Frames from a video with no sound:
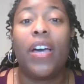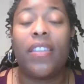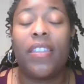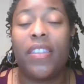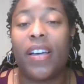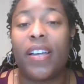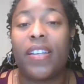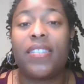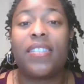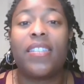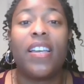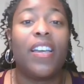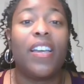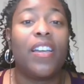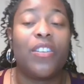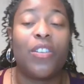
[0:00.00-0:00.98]
Thus,
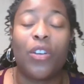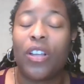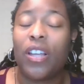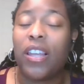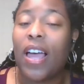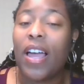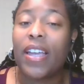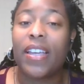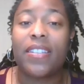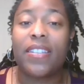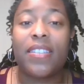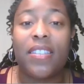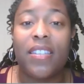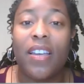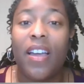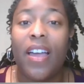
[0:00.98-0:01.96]
your
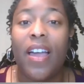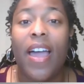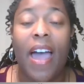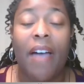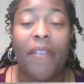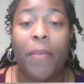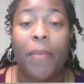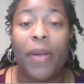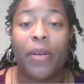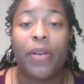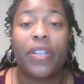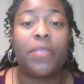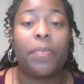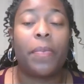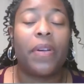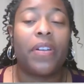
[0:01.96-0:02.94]
clients have a better
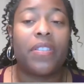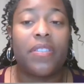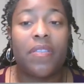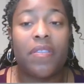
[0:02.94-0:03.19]
experience.